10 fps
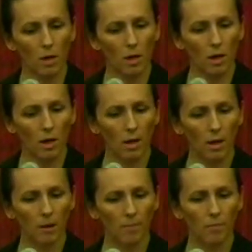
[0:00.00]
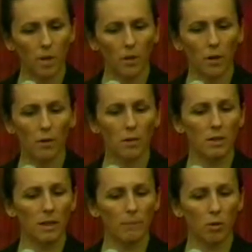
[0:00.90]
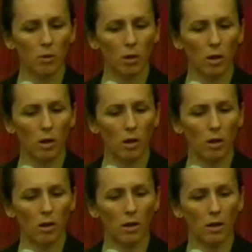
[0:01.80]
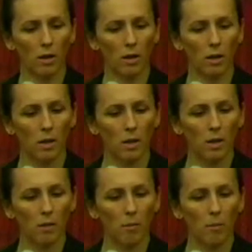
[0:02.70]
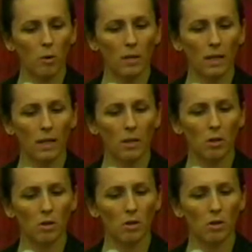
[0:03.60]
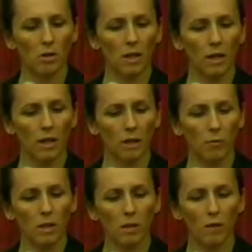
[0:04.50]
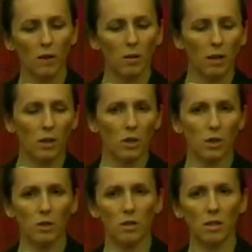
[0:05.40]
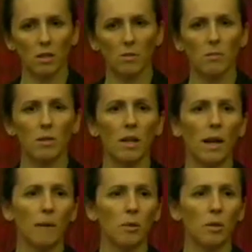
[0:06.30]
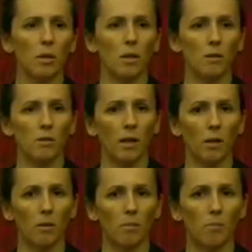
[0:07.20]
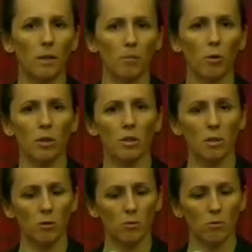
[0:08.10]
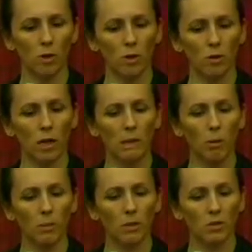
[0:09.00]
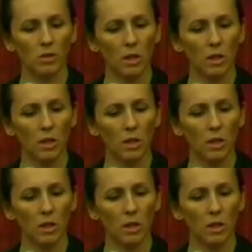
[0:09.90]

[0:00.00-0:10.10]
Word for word: Another example are the remote diagnosis and reconfiguration systems that happen that are being put into luxury automobiles.